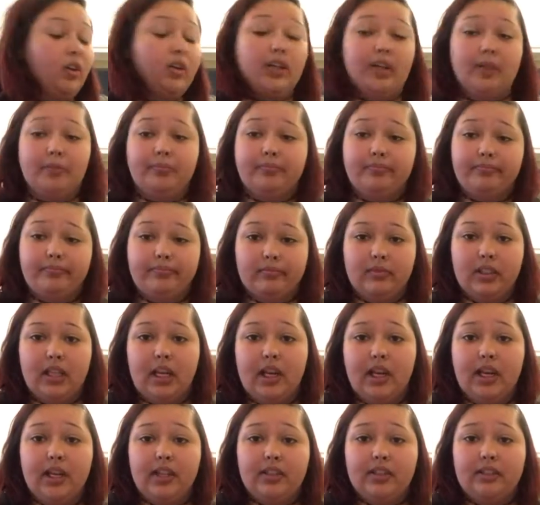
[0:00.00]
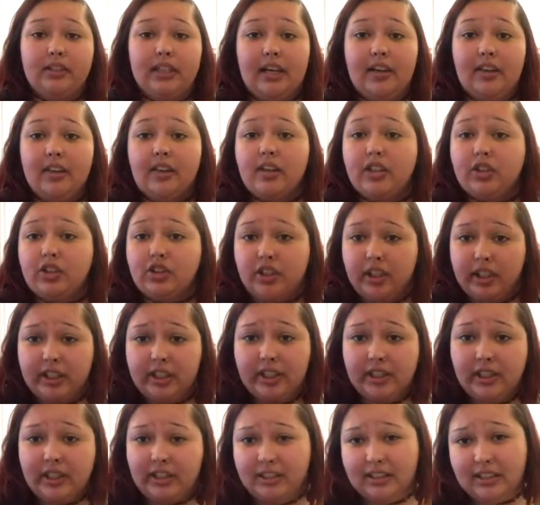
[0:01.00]
Okay, and now that our
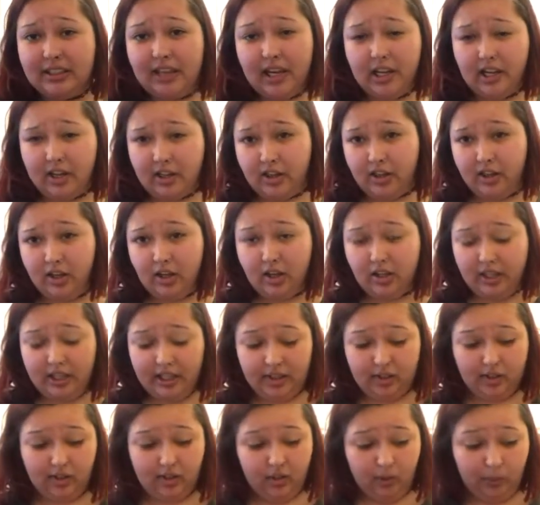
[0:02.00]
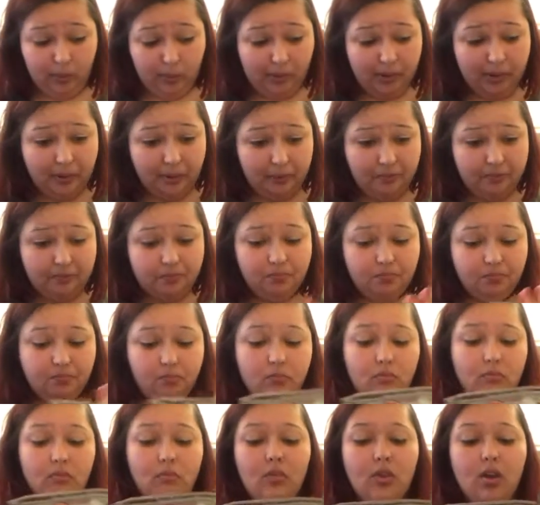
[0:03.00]
chicken has kind of thawed out a little bit,
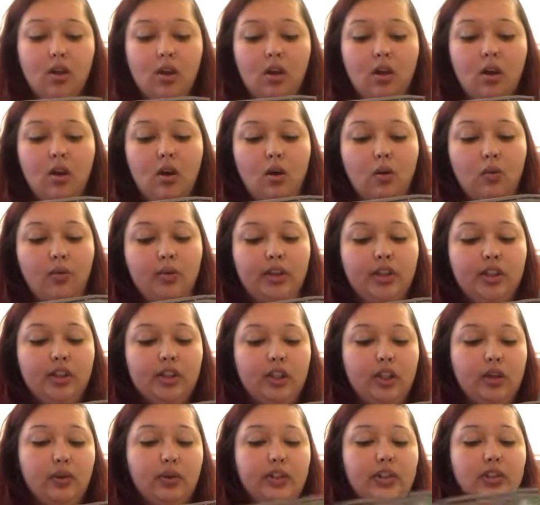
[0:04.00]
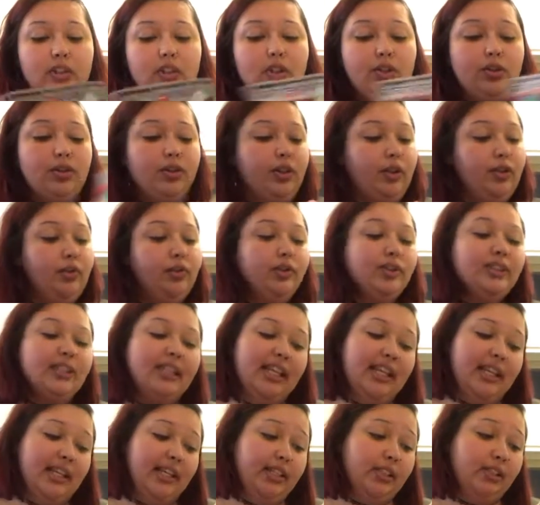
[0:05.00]
we are going to use
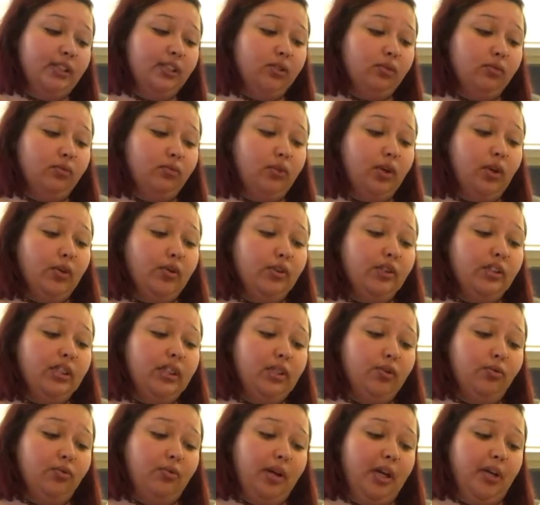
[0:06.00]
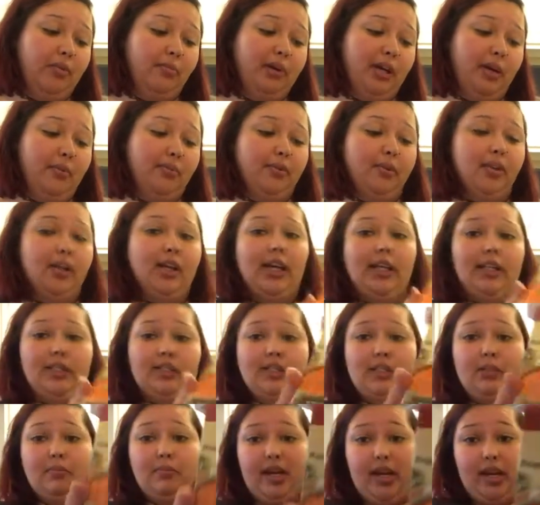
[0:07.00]
this roasted red pepper and
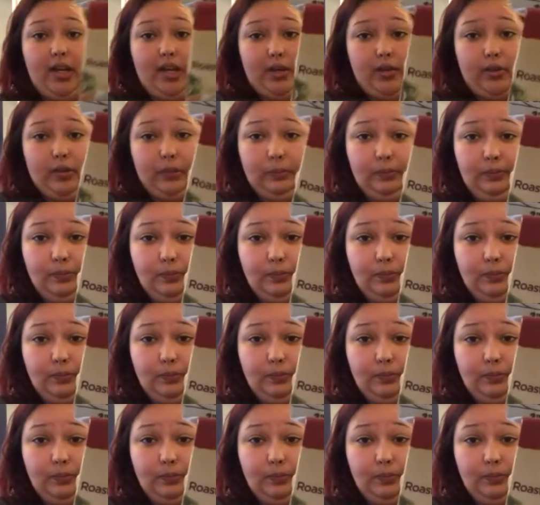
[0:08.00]
tomato.